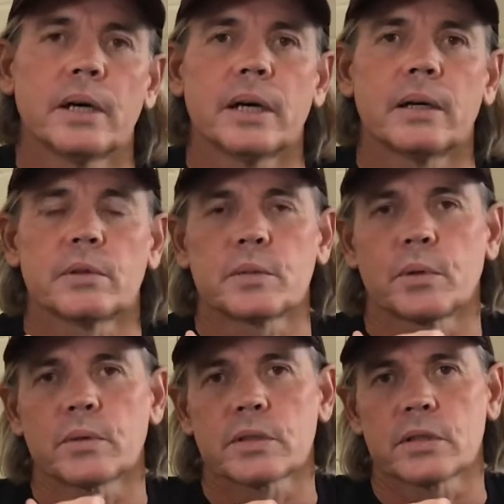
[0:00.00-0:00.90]

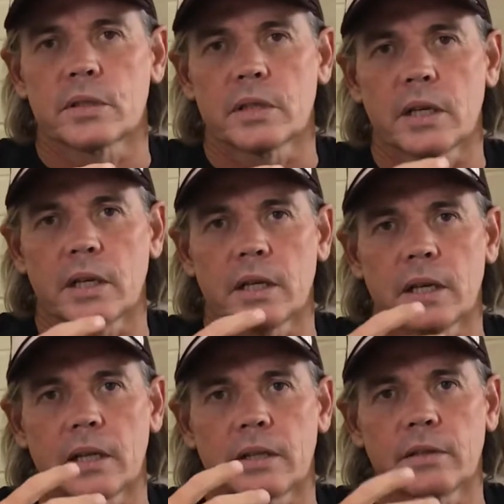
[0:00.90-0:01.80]
responses
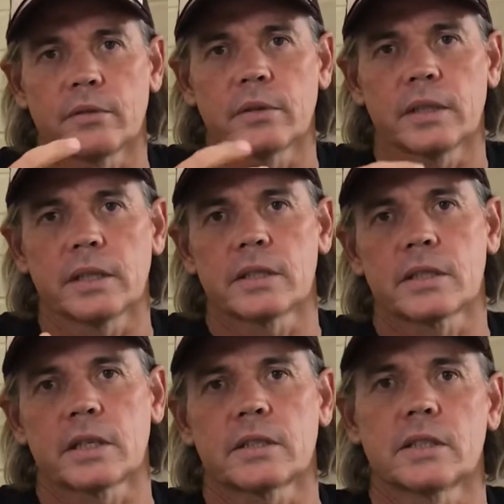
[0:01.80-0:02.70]
and different things,
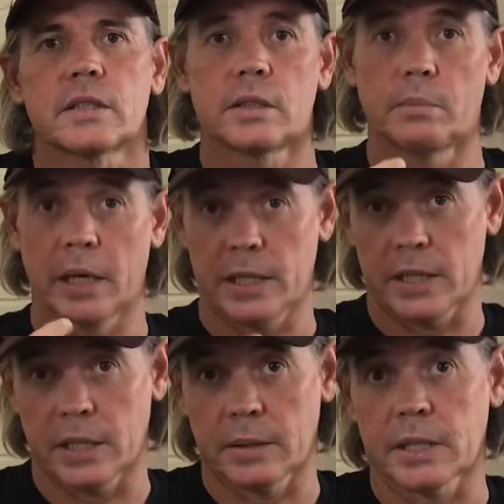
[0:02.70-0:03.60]
such as you may
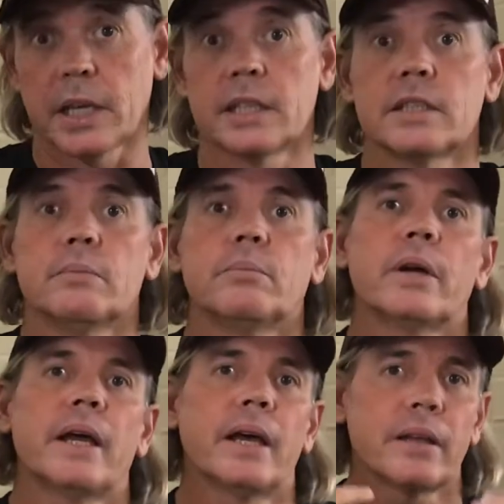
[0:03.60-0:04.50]
see a change in
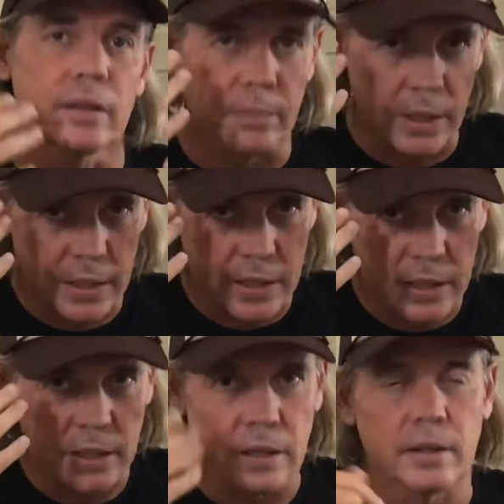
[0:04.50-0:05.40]
breath, you may
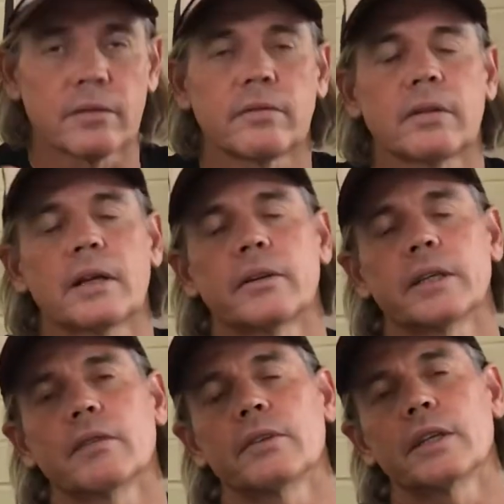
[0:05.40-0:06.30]
see fluttering
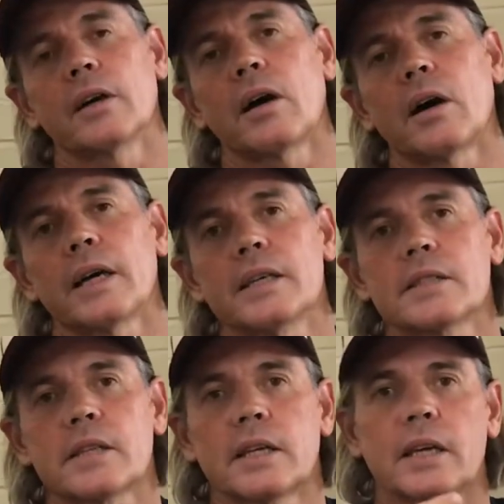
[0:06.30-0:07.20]
of the
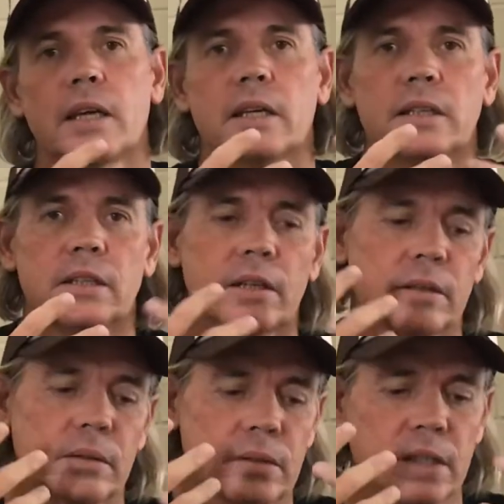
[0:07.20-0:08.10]
eyes, and
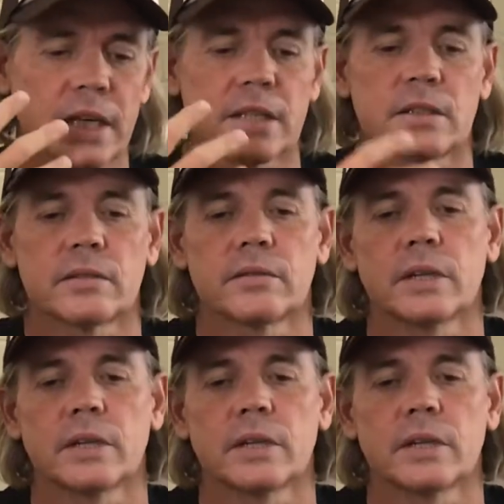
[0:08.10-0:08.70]
change of